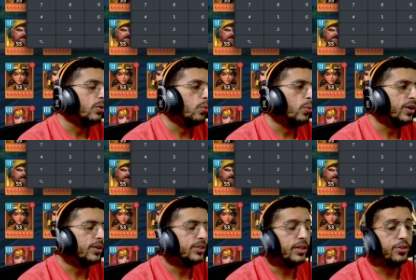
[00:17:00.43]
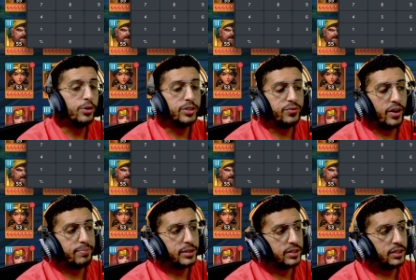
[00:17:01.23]

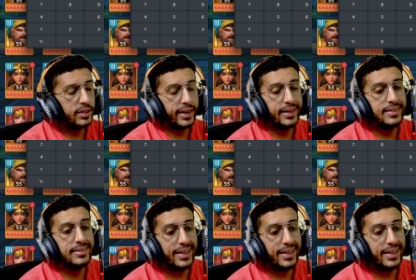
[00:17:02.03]
135% against